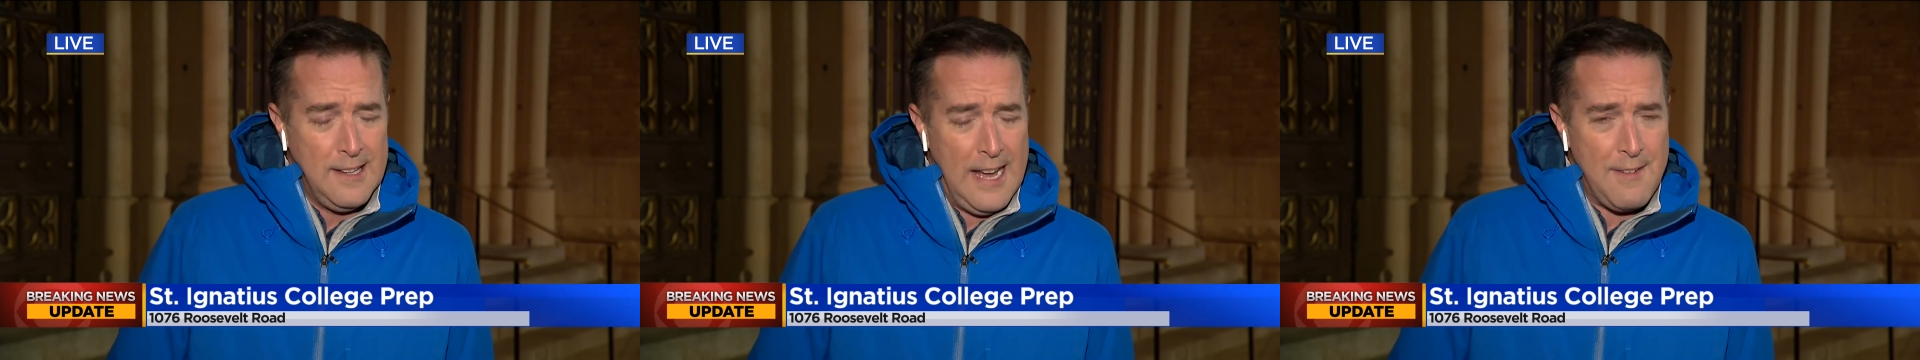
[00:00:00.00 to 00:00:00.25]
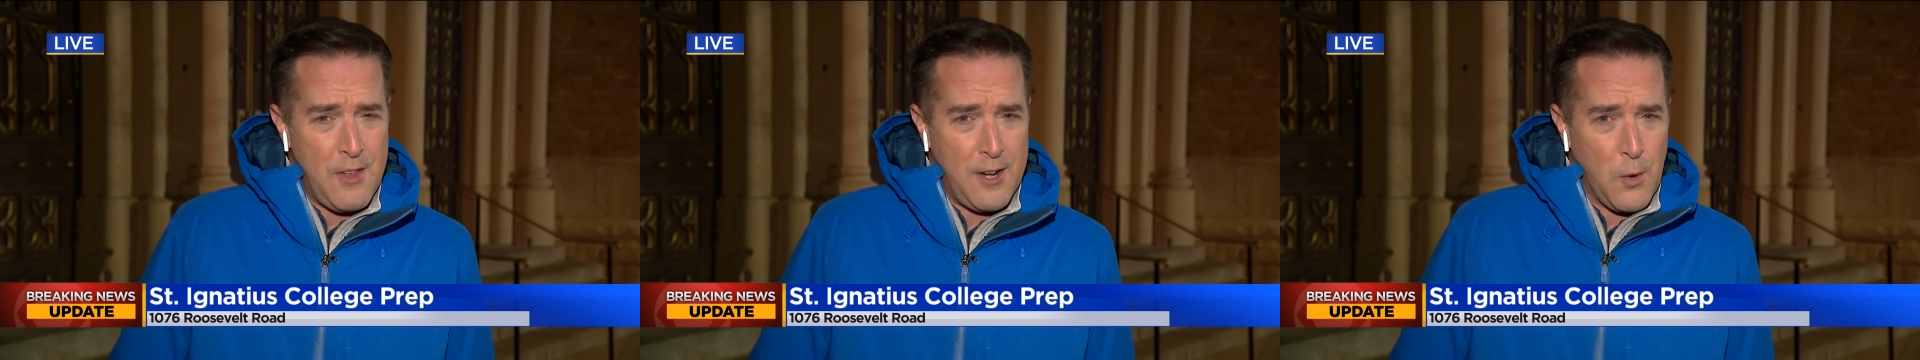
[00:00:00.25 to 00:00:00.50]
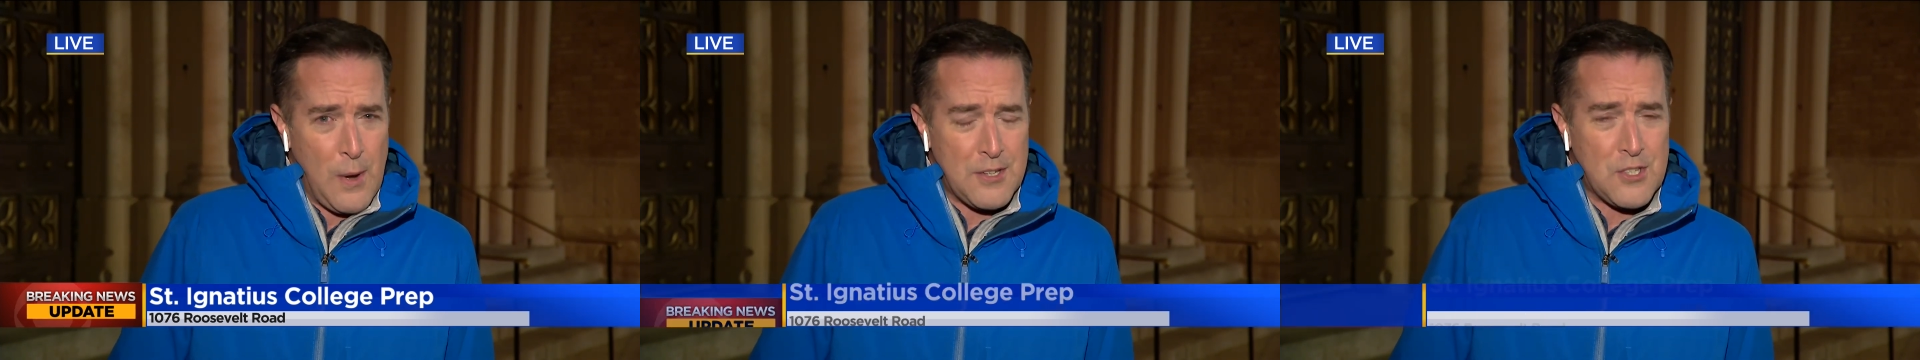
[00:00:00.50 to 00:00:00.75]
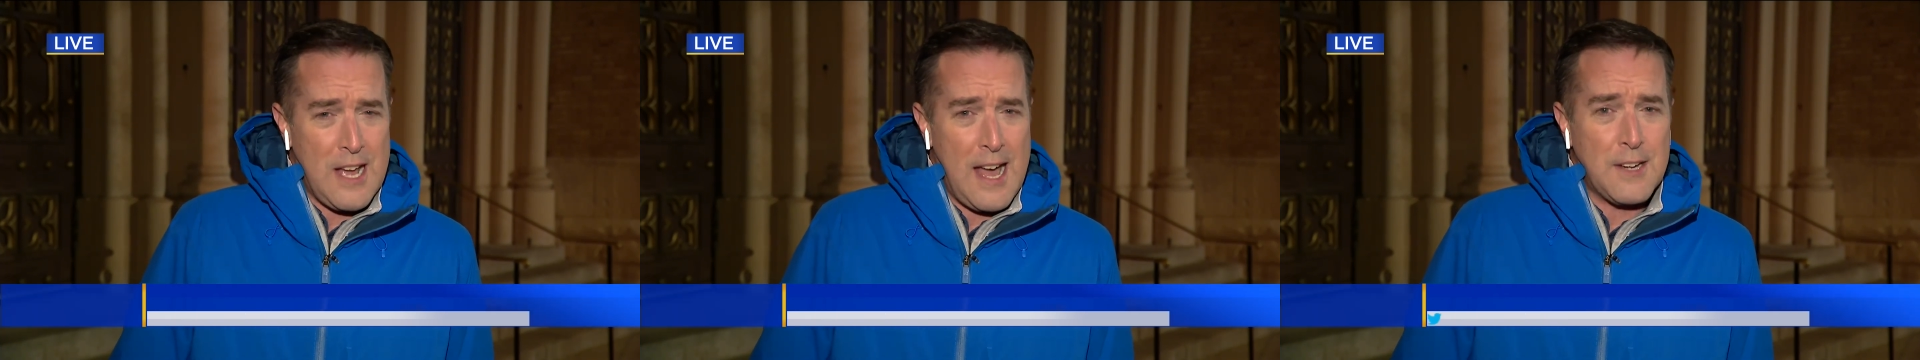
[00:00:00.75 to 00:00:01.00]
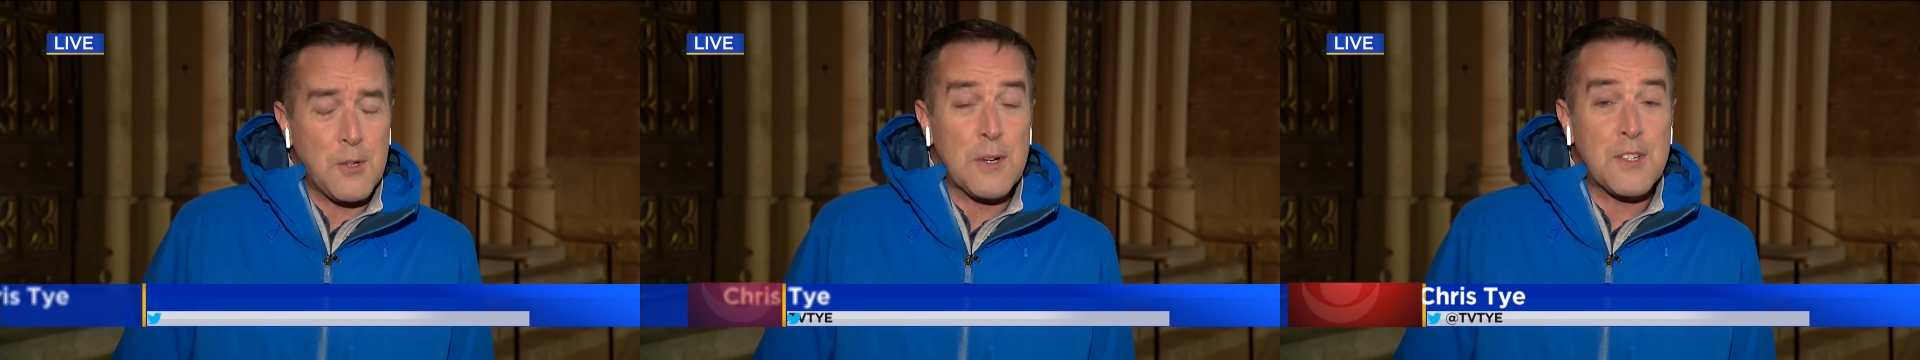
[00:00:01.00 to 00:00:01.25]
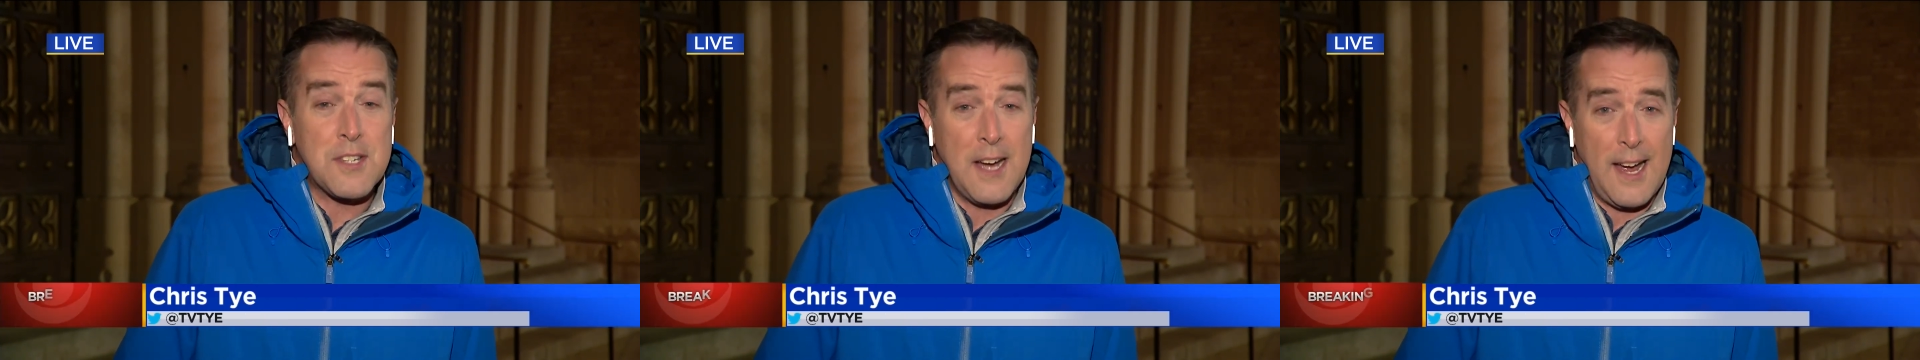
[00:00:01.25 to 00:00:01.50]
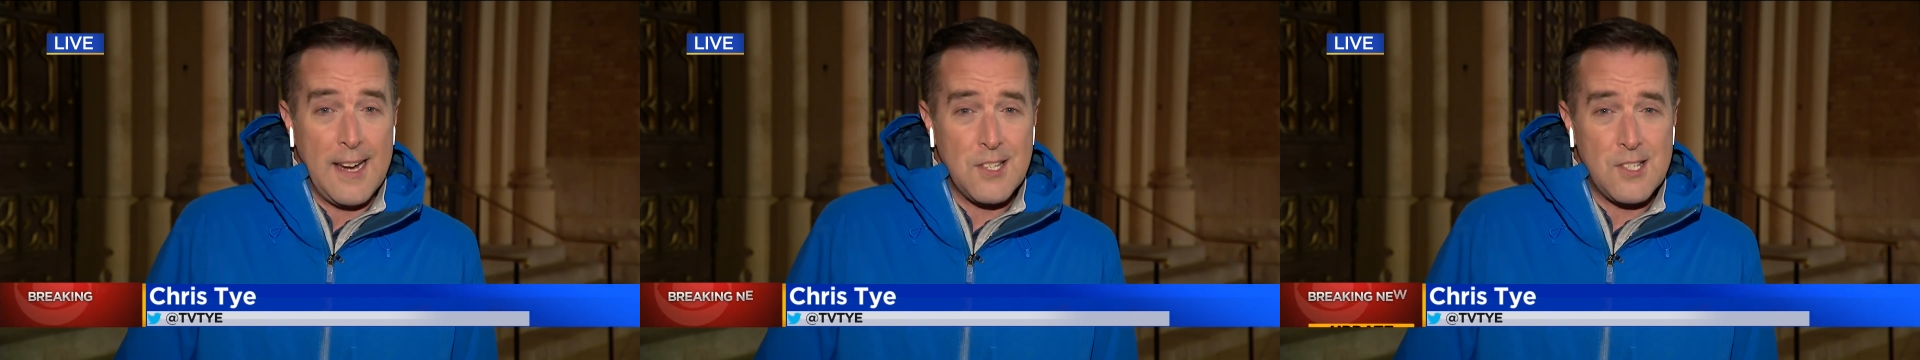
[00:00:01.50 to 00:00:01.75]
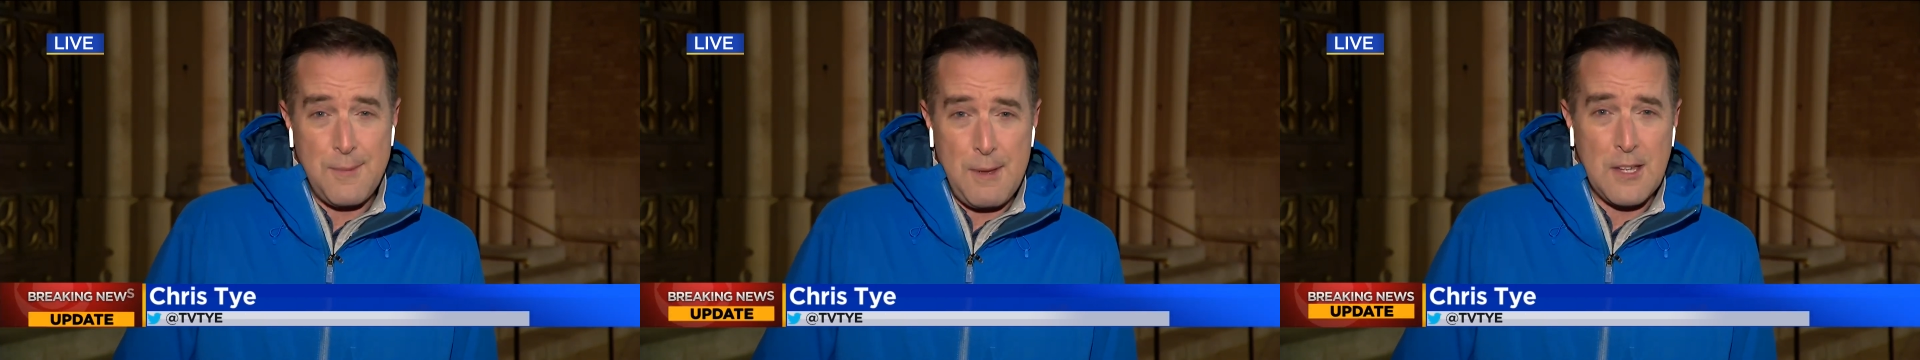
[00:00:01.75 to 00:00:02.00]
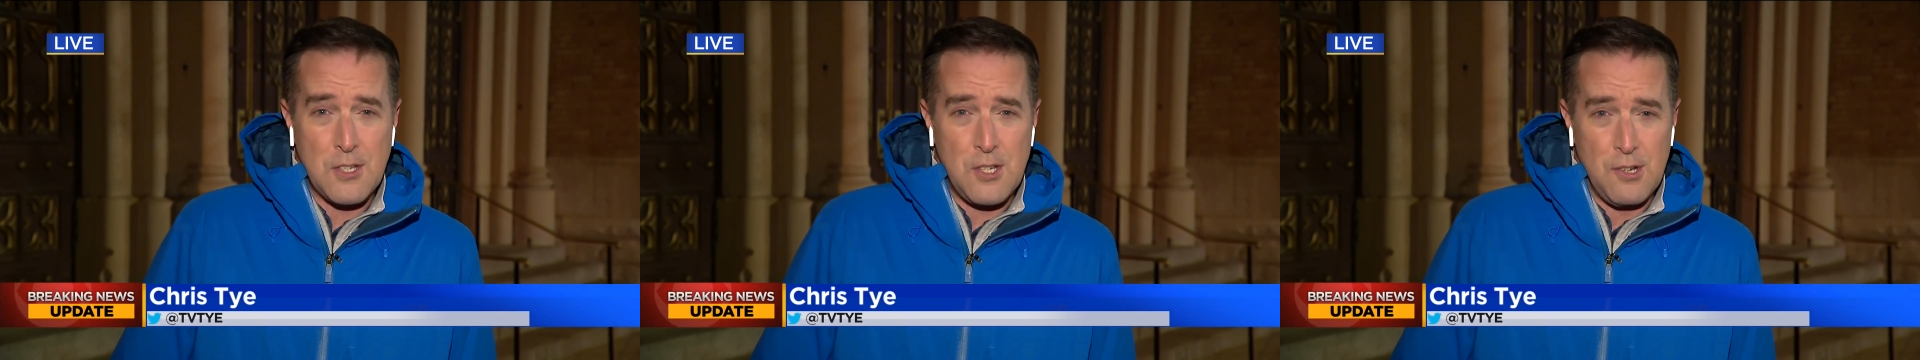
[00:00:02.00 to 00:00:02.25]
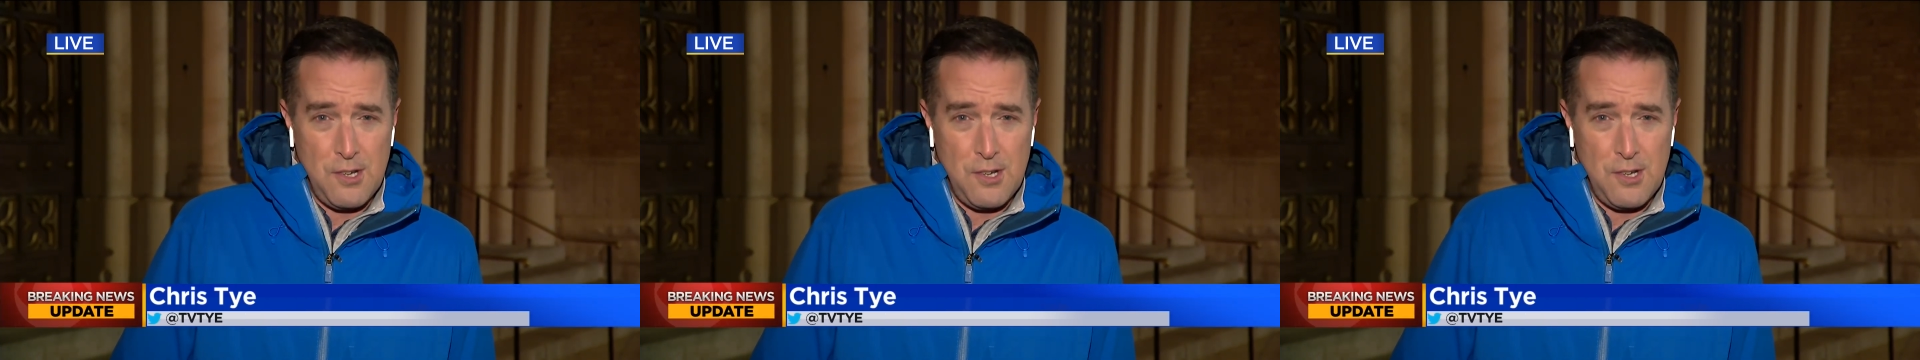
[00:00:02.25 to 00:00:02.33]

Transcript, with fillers: Live on the Near West Side, Chris Tye, CBS 2